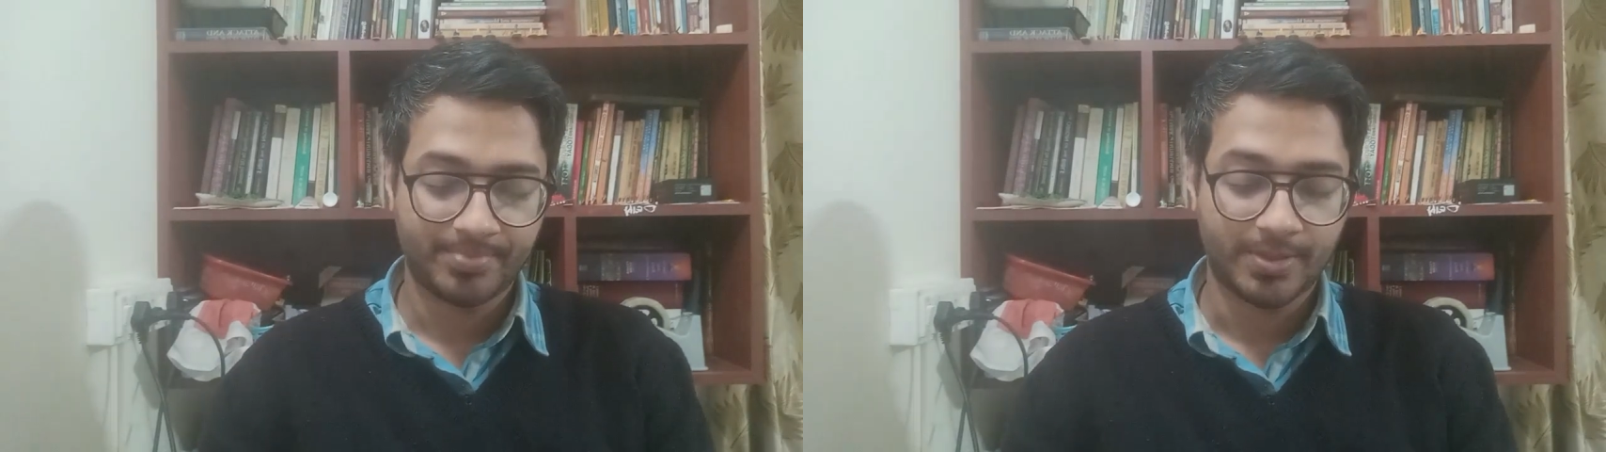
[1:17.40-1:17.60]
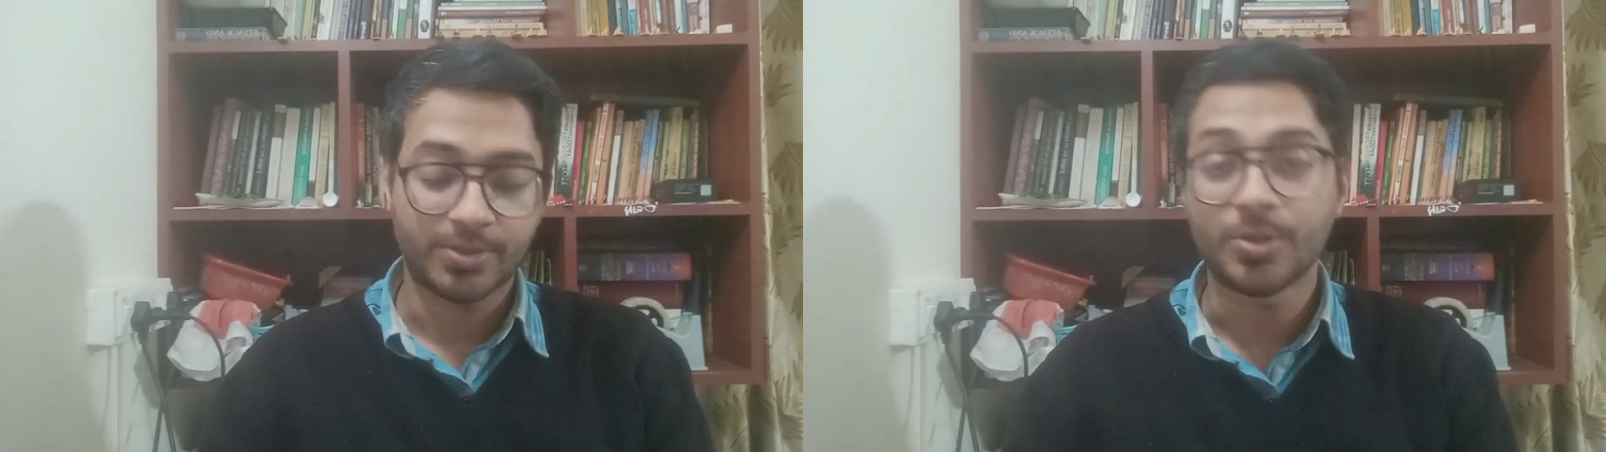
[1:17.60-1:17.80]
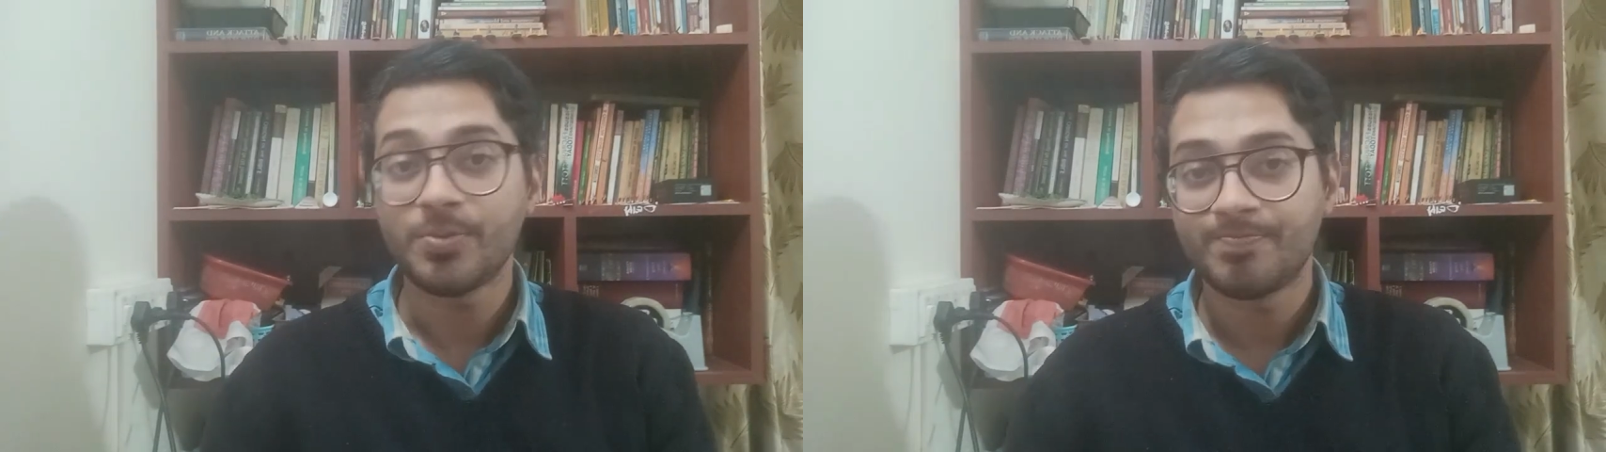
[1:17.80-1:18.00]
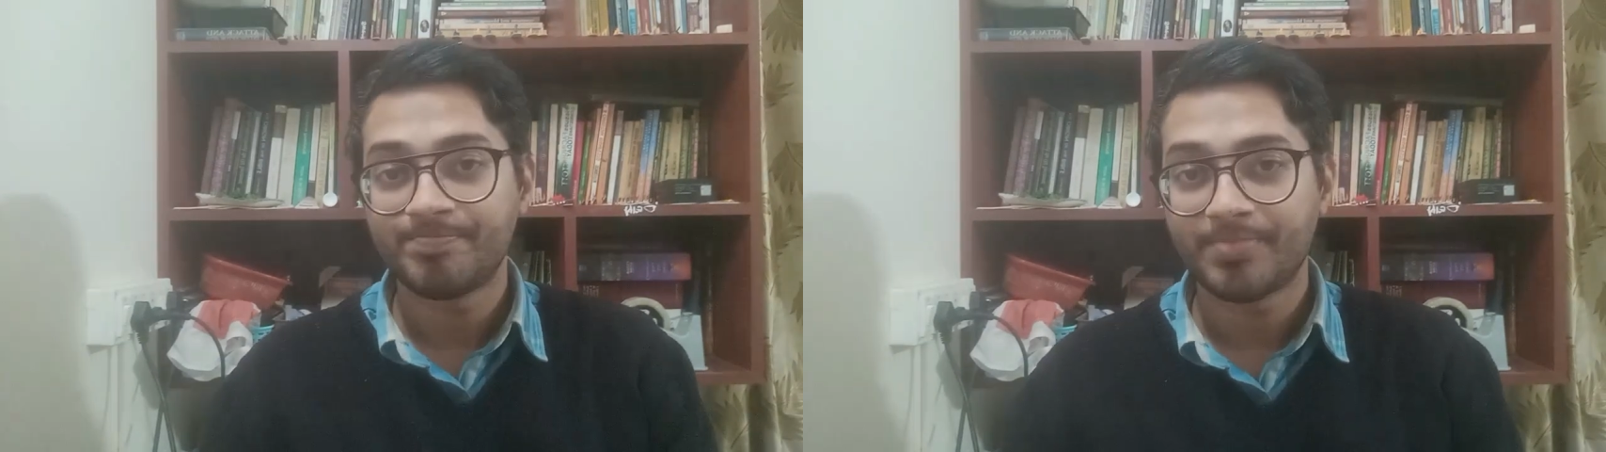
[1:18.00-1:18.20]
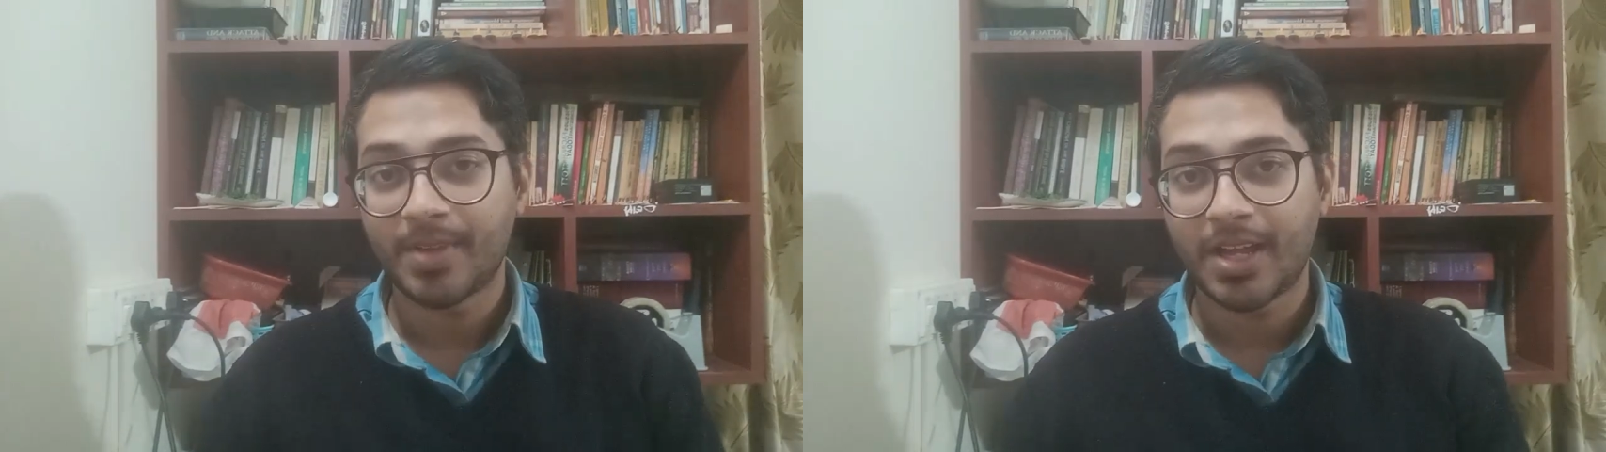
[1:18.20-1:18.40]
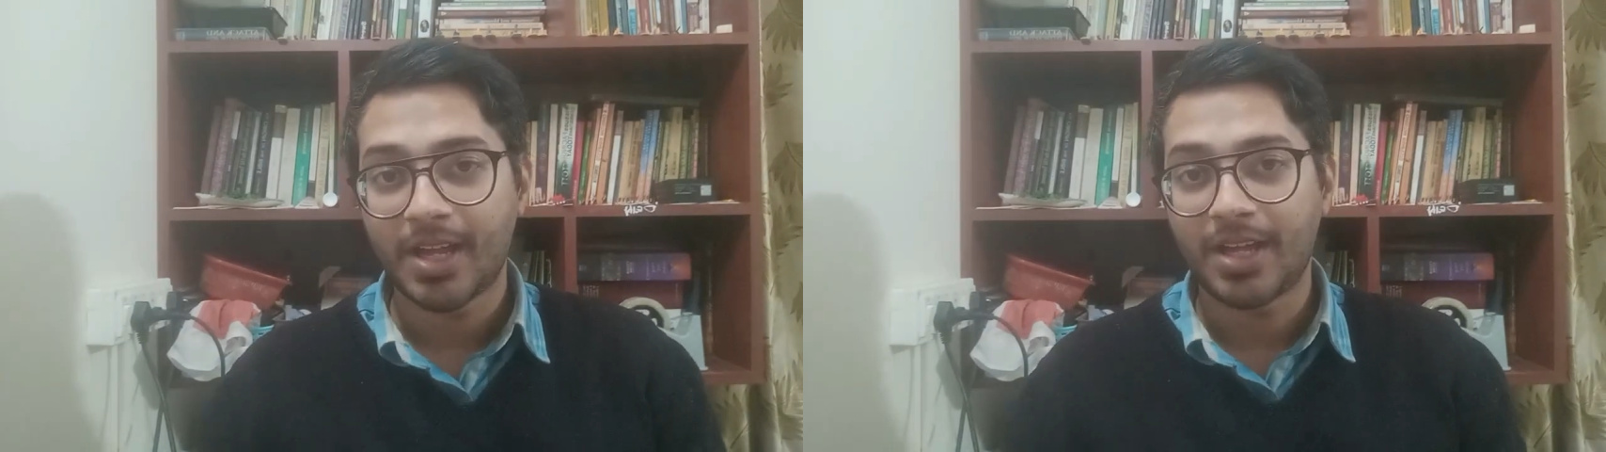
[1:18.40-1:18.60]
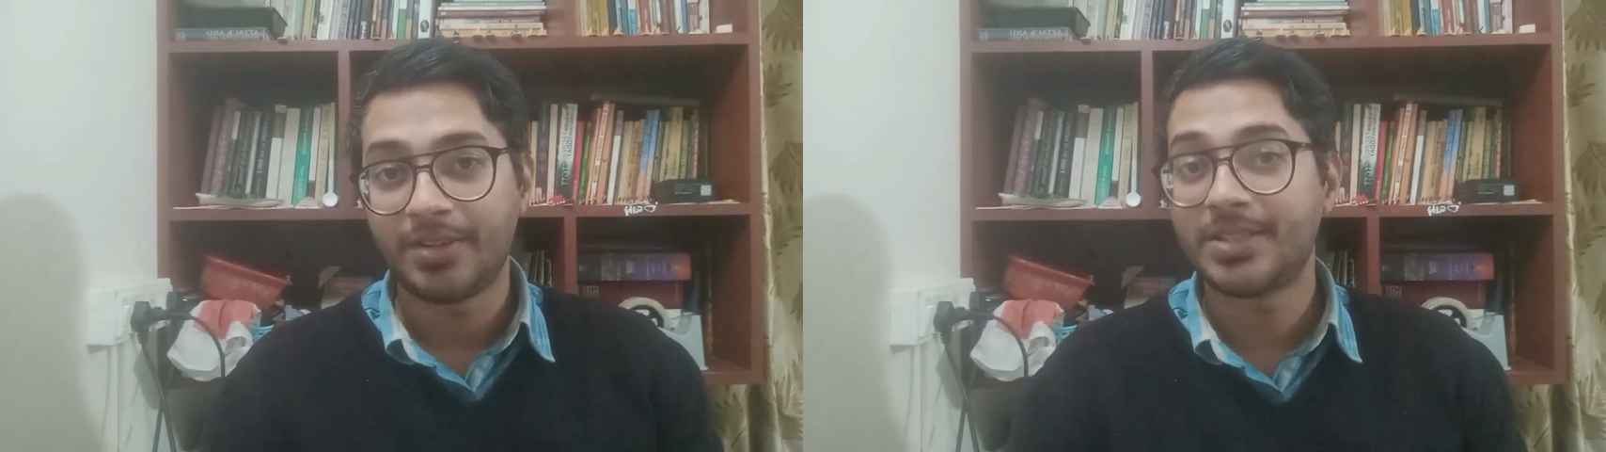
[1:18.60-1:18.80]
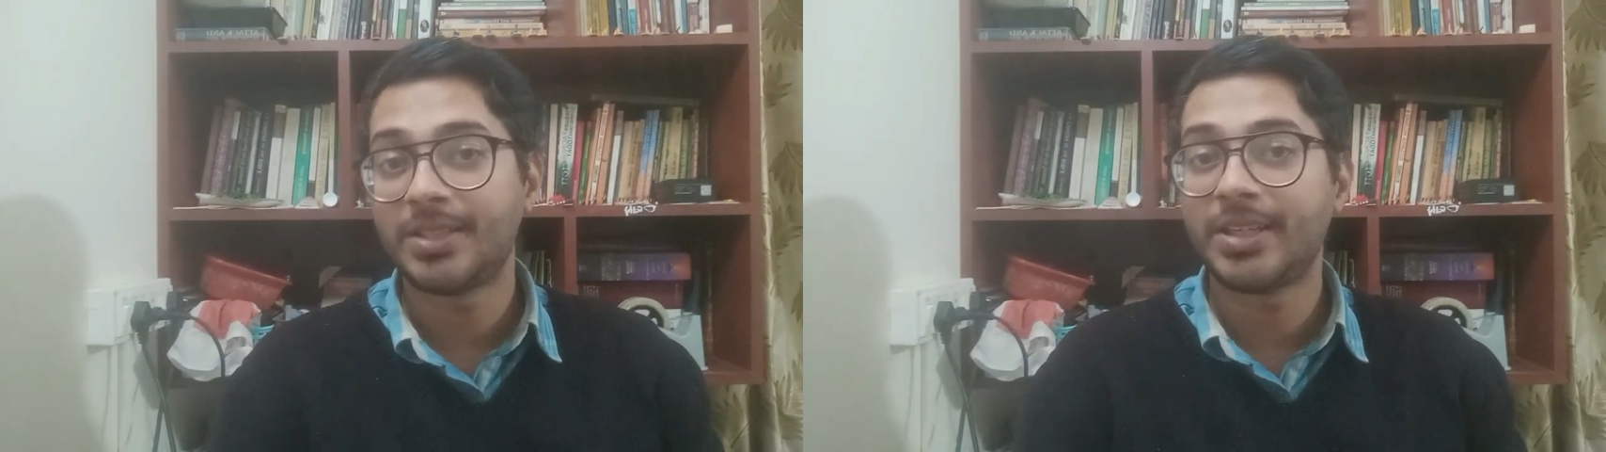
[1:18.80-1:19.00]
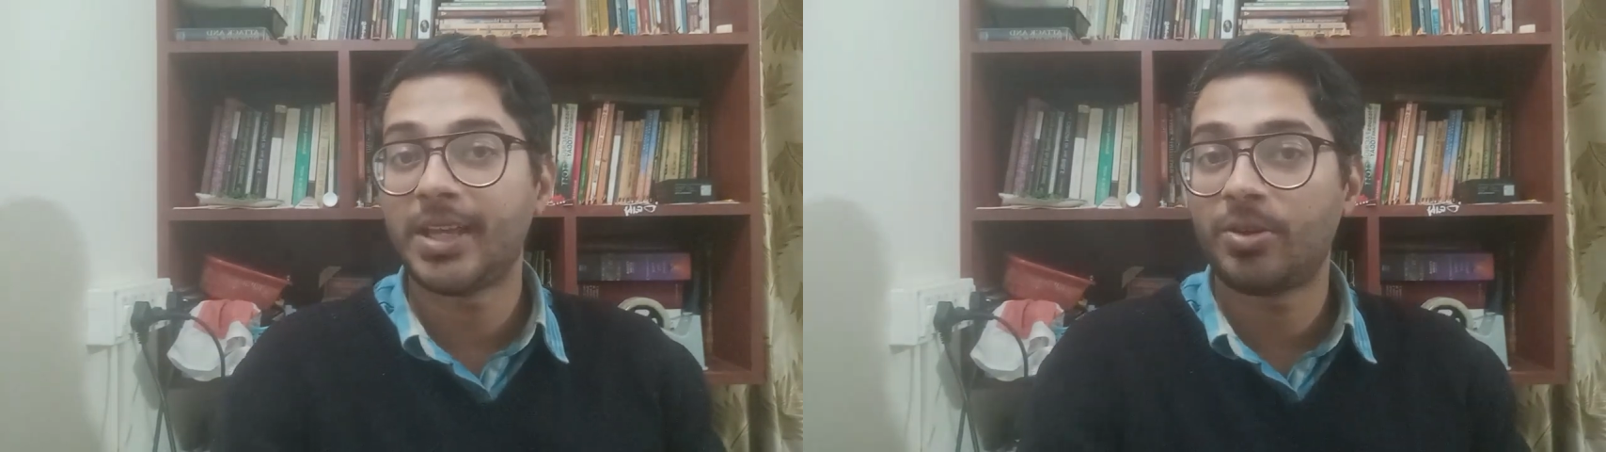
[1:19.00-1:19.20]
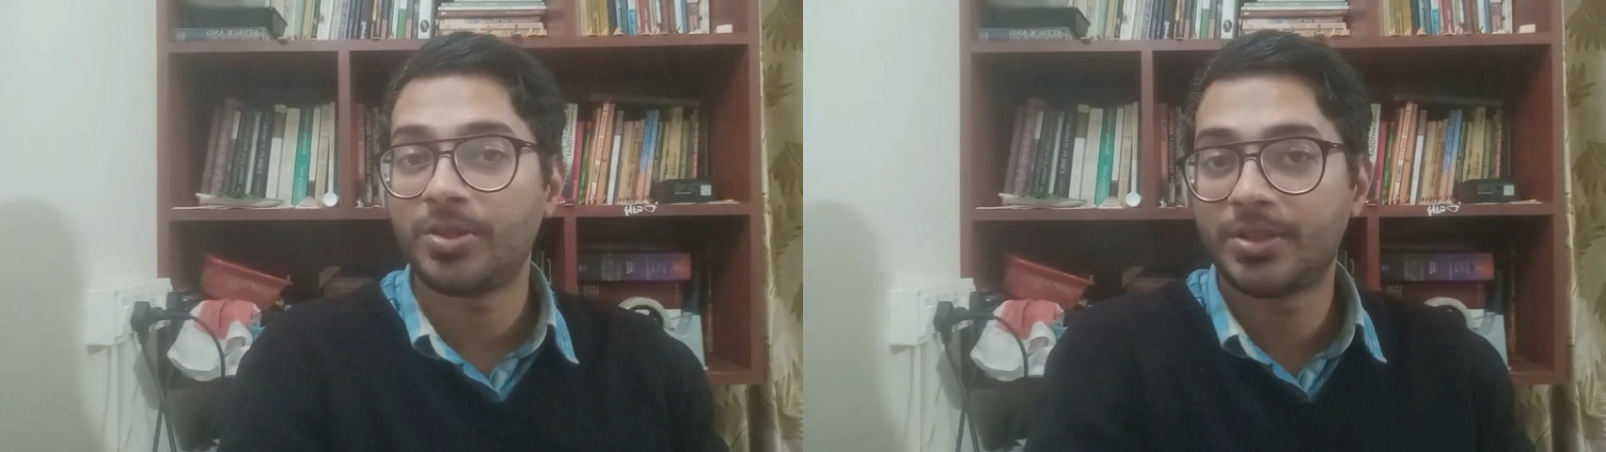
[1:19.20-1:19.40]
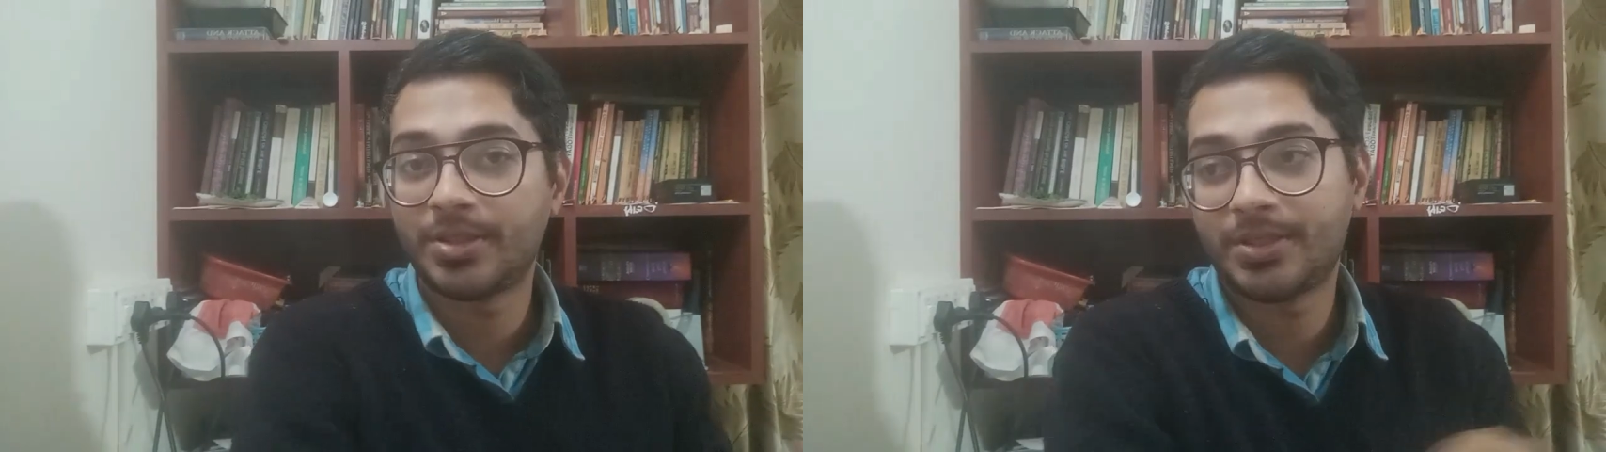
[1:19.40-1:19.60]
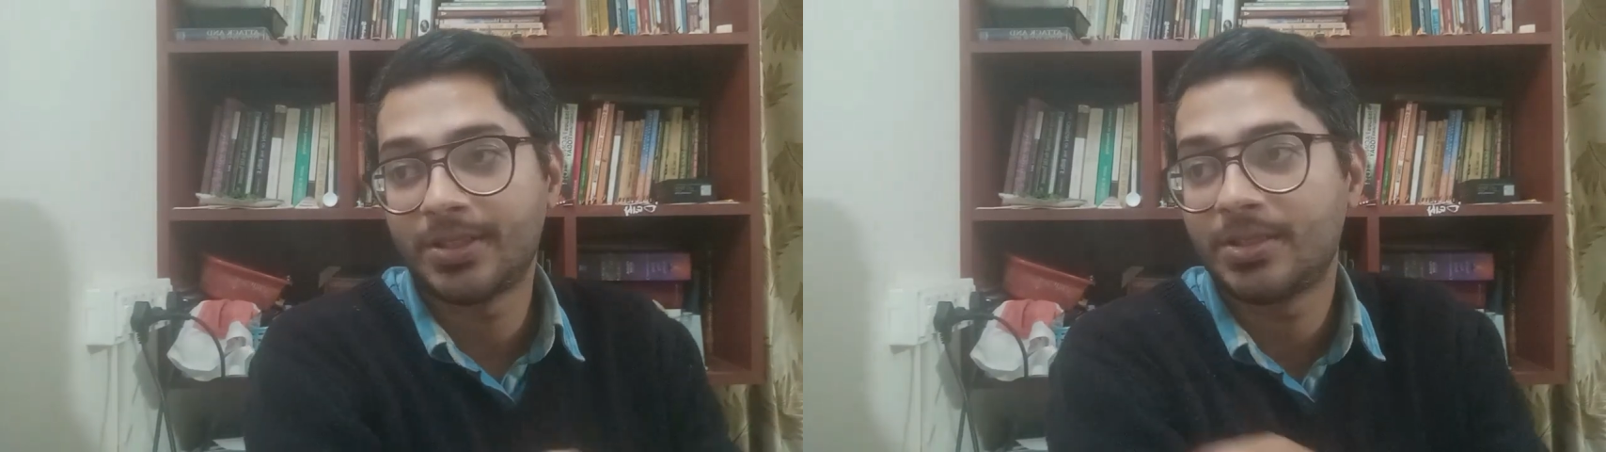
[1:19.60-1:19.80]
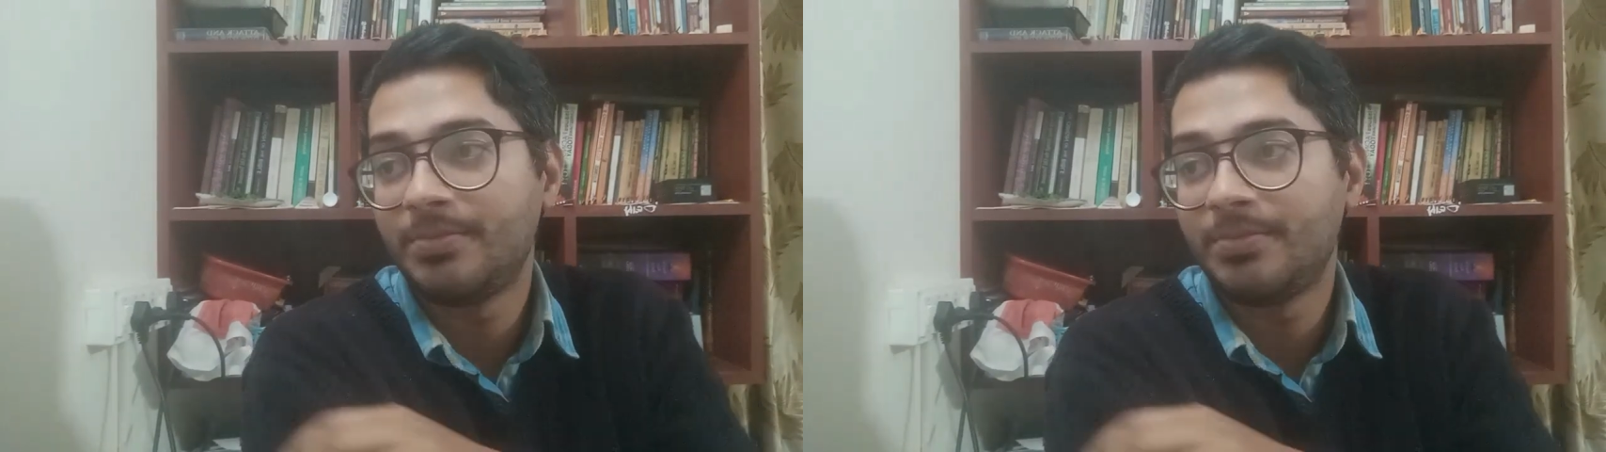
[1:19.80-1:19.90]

so recently I ordered certain